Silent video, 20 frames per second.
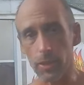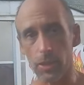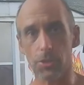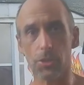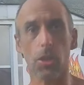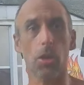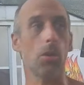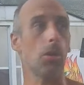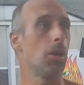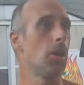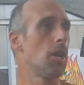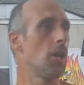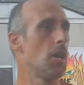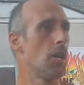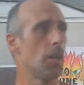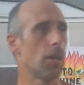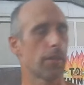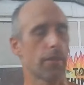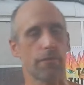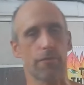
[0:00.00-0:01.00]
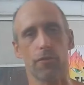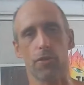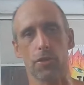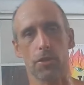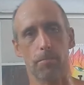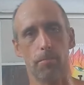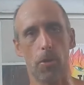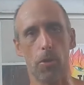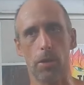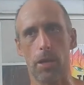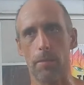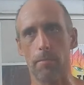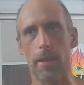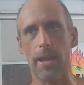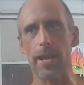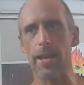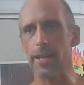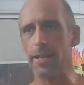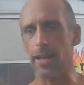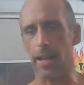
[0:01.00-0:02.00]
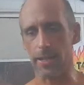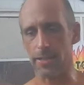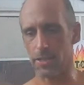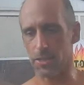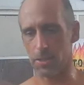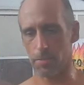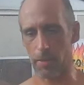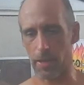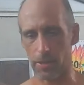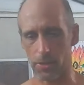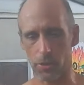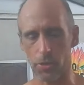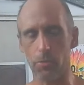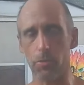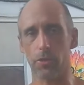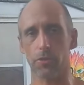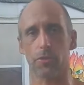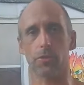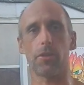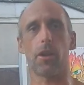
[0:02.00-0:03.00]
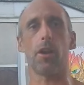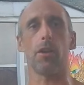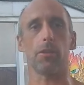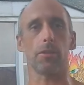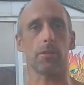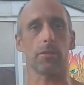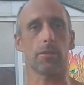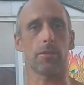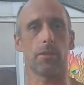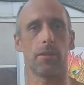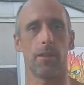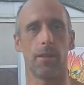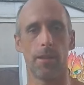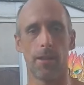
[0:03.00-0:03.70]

So, the first boat I made, I just spent $200